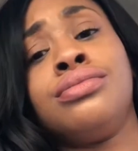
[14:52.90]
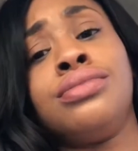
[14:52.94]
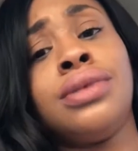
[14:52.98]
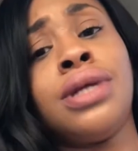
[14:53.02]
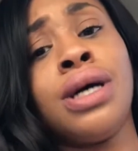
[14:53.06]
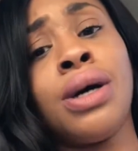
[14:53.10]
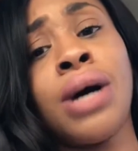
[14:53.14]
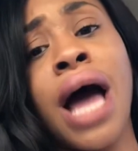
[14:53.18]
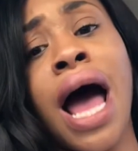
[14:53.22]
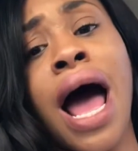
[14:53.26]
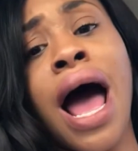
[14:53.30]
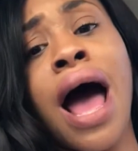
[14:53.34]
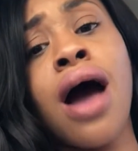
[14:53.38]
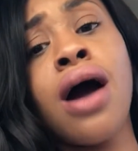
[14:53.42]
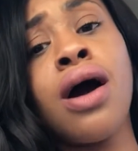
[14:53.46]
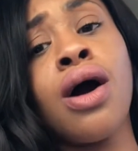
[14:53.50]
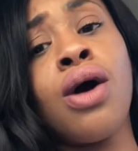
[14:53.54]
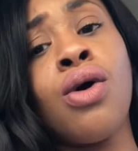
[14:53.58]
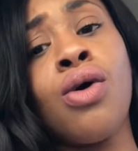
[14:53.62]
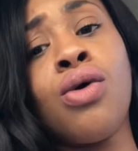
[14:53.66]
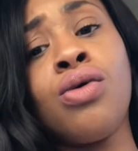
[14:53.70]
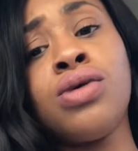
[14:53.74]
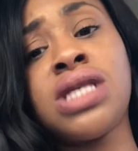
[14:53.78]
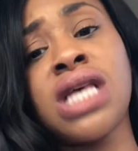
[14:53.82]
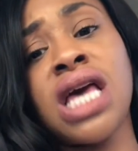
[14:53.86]
the guy
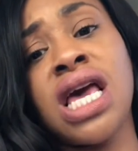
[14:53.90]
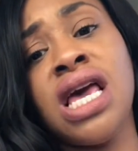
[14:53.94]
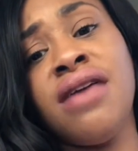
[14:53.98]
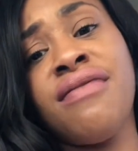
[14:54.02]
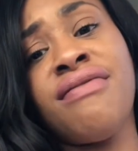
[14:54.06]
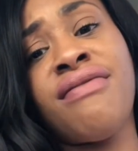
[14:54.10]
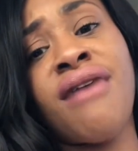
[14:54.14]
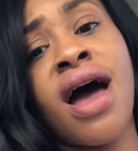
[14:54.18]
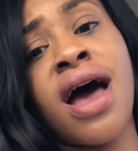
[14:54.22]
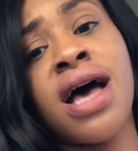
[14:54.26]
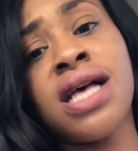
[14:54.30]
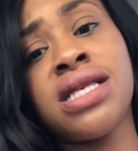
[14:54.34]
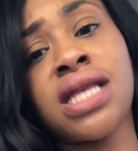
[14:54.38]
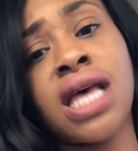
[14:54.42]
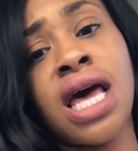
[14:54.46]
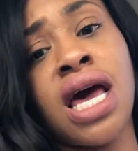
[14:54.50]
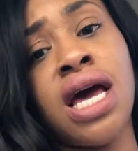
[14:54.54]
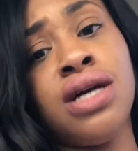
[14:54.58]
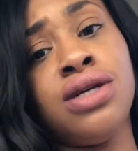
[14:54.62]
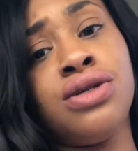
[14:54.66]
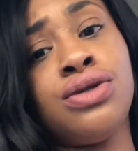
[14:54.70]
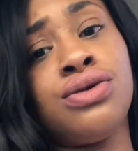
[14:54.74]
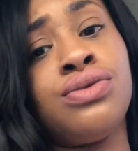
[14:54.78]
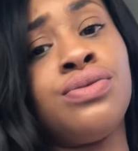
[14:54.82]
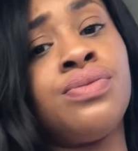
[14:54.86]
goes and he finds
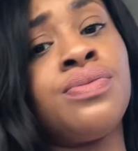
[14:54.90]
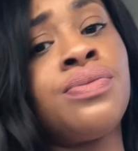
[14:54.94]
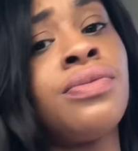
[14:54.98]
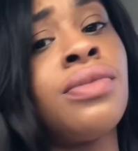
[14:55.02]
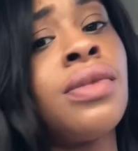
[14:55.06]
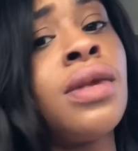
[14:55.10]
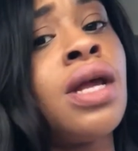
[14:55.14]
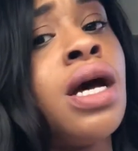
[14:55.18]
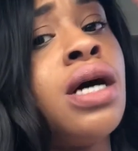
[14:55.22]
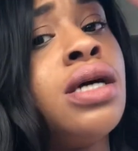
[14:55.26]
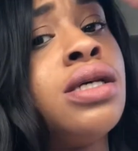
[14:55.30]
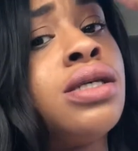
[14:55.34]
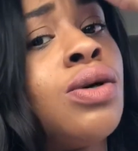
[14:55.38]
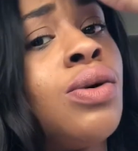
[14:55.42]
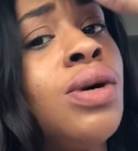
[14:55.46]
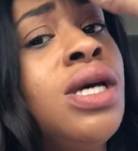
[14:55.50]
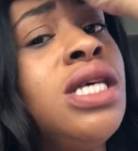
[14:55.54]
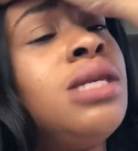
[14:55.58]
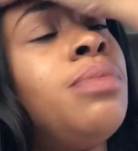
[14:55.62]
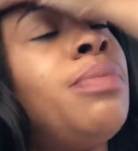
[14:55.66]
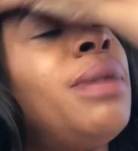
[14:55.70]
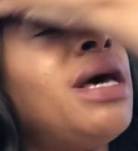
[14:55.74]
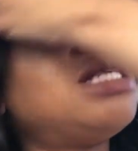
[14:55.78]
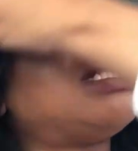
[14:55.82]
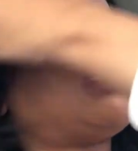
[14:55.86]
Angel. So
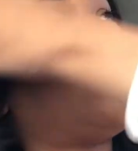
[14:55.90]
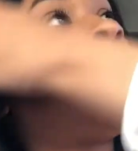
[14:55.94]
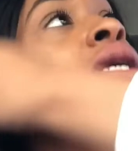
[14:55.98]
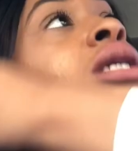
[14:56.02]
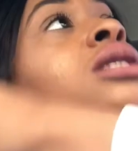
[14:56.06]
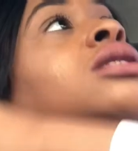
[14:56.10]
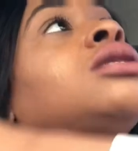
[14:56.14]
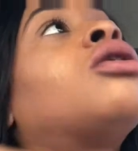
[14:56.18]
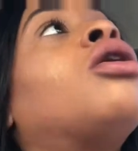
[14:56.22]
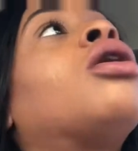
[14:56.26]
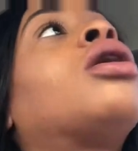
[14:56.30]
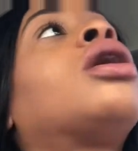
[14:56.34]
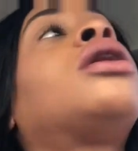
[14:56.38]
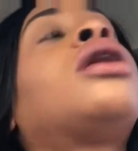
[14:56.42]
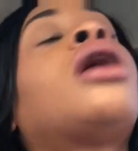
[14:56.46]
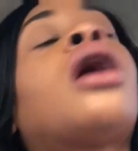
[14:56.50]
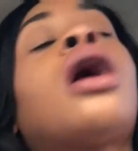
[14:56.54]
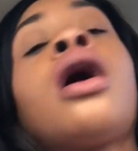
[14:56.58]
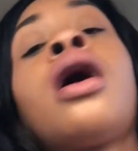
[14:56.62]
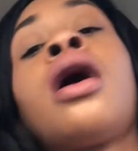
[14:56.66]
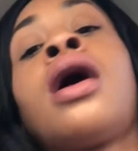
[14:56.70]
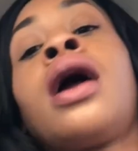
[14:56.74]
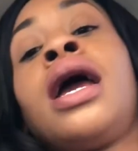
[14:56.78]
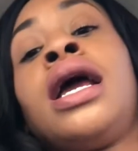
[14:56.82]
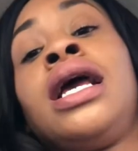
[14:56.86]
he's basically talking to
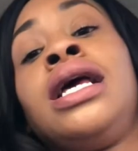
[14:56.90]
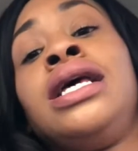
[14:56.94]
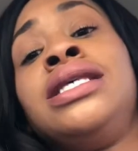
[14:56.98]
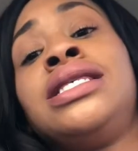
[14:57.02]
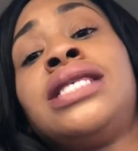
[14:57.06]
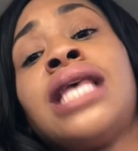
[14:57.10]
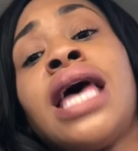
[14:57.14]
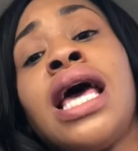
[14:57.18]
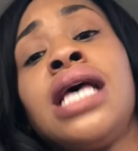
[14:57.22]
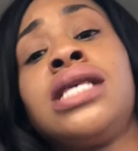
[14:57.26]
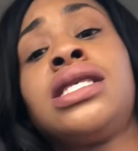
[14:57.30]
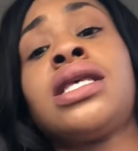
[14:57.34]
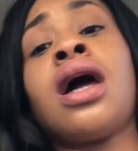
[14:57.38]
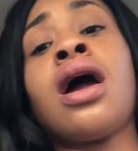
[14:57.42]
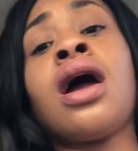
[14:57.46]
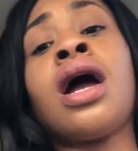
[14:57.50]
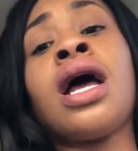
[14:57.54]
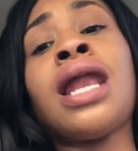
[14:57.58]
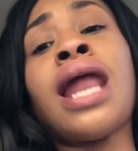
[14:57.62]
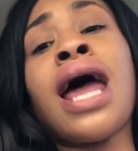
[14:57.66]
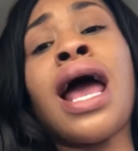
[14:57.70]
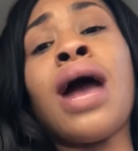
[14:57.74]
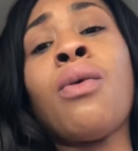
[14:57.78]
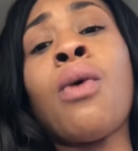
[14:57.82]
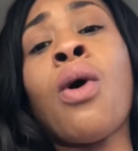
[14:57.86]
her and he's asking
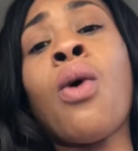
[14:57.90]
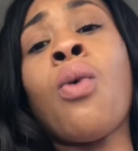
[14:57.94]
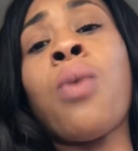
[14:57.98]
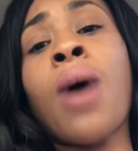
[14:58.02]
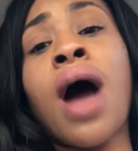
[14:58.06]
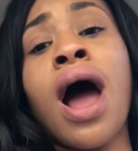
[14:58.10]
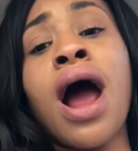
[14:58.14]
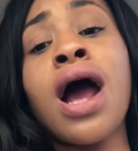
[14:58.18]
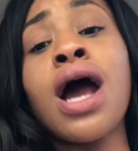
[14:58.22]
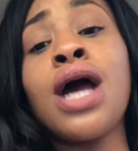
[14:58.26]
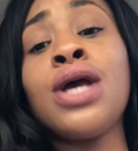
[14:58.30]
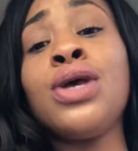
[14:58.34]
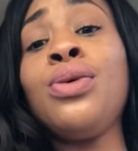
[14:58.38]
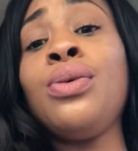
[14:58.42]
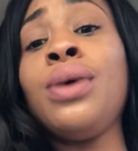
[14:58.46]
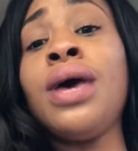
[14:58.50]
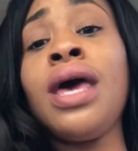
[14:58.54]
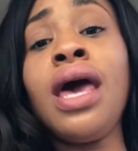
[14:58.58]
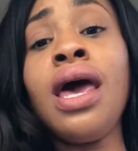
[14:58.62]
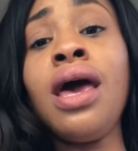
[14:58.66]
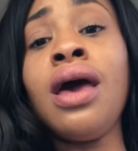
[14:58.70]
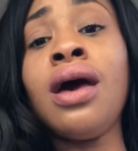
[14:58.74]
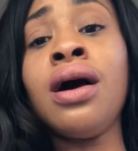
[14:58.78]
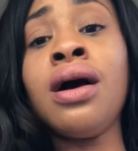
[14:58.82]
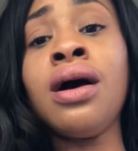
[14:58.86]
her like, well, why are you
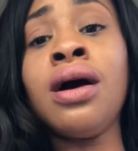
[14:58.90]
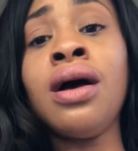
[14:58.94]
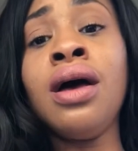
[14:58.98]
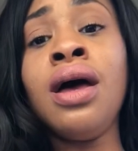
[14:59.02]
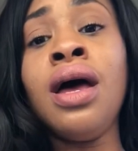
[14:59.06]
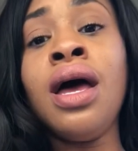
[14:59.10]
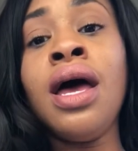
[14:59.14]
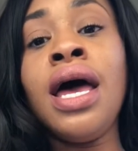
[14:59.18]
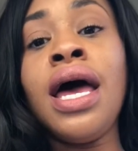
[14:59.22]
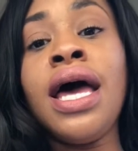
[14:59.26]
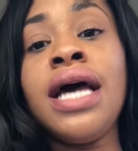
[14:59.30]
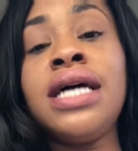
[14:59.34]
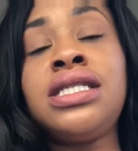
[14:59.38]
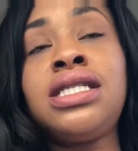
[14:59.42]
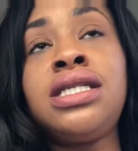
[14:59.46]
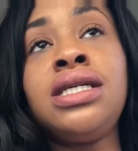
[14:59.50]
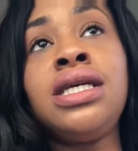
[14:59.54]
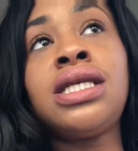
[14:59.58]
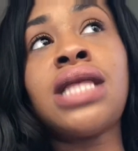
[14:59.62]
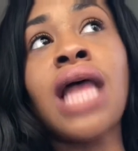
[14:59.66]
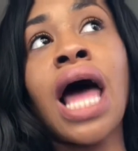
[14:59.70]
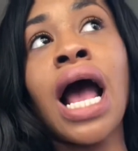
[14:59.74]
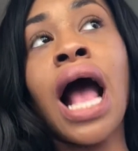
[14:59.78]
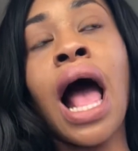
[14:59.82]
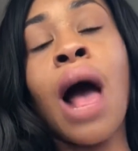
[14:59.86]
here? And
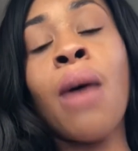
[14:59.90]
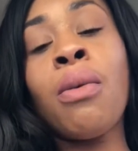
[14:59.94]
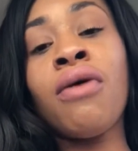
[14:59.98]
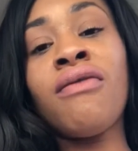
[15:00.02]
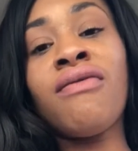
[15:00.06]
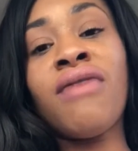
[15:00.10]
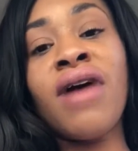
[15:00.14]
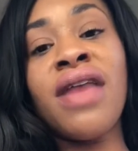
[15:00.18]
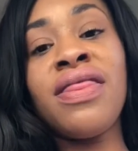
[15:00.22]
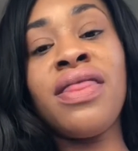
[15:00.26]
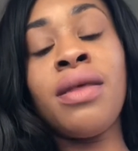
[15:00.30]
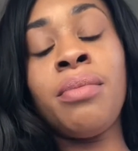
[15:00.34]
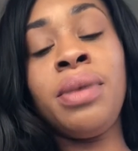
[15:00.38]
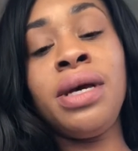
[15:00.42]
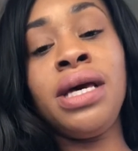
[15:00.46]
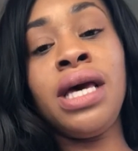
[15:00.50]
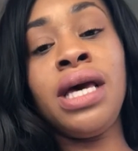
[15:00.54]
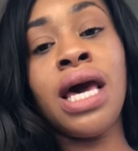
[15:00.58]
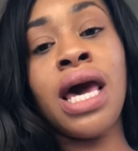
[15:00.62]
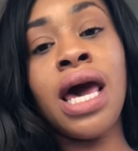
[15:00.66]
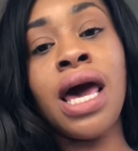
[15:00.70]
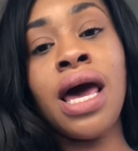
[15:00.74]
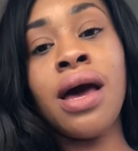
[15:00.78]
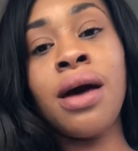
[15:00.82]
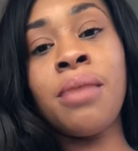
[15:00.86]
she's like, I would rather be
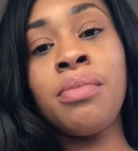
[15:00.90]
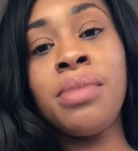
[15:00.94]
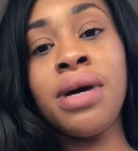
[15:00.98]
here